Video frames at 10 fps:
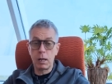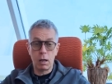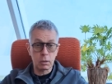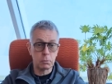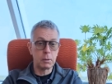
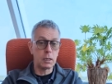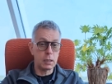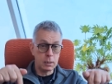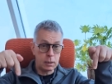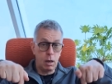also be a
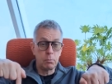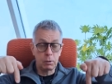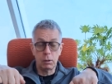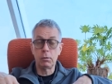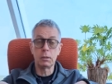link down
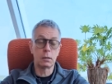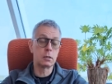below in the